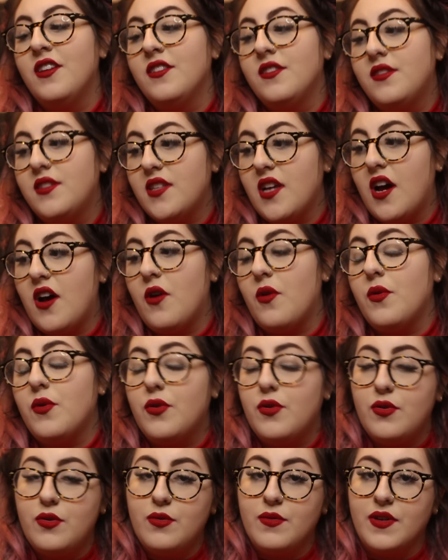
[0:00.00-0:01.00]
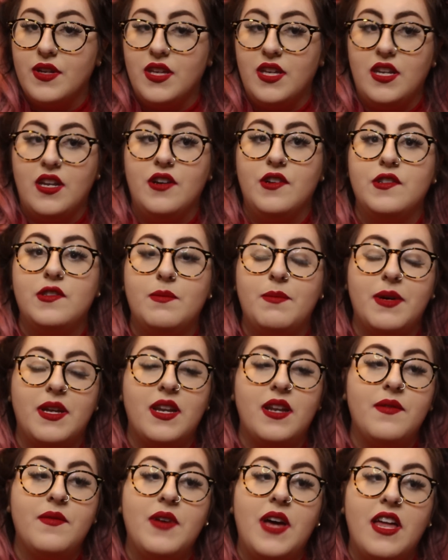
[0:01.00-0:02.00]
So who really knows?
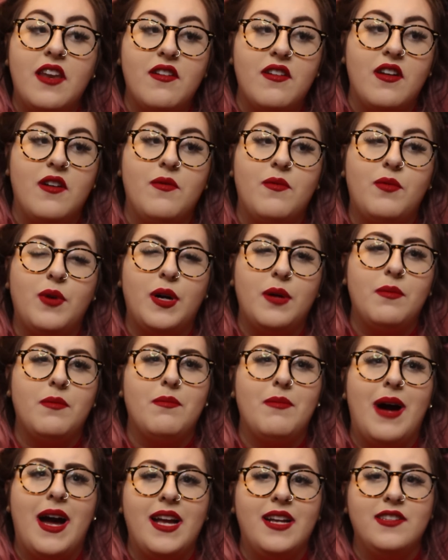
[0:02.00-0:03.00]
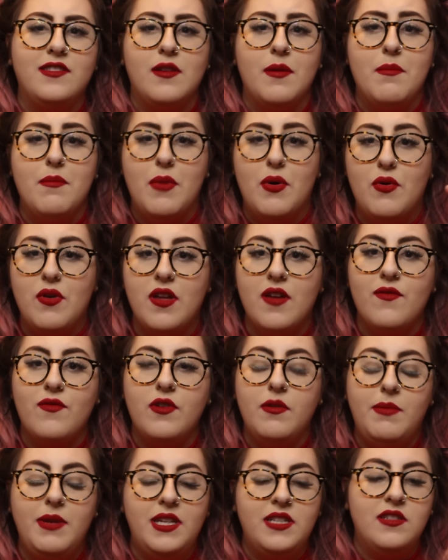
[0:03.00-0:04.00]
But I don't know what Maya's motive
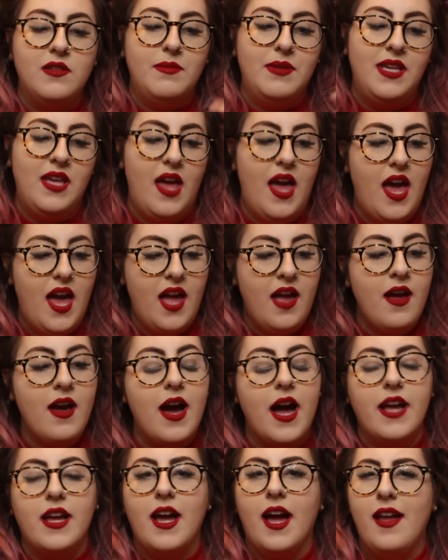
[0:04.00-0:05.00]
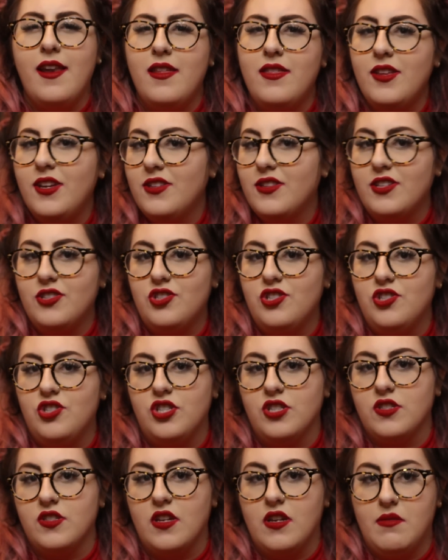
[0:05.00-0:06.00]
would be to be A. I kind of think that she's
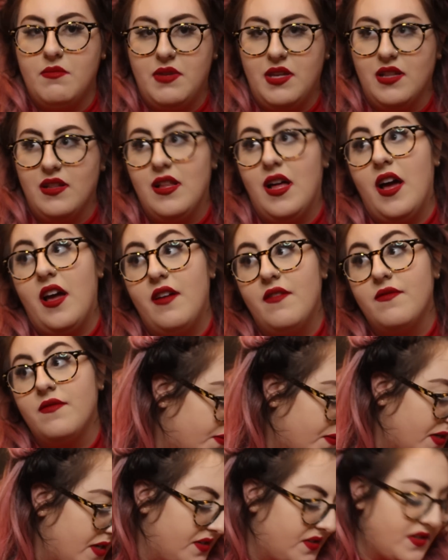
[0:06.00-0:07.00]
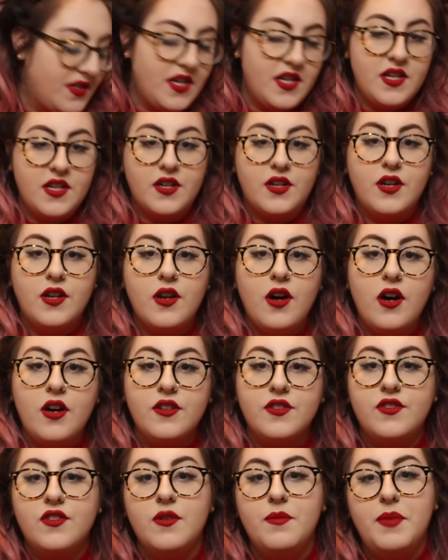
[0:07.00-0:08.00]
just gonna be alive. This person could
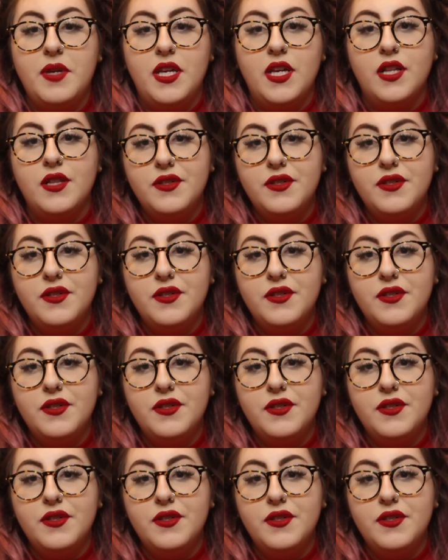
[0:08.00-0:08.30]
also be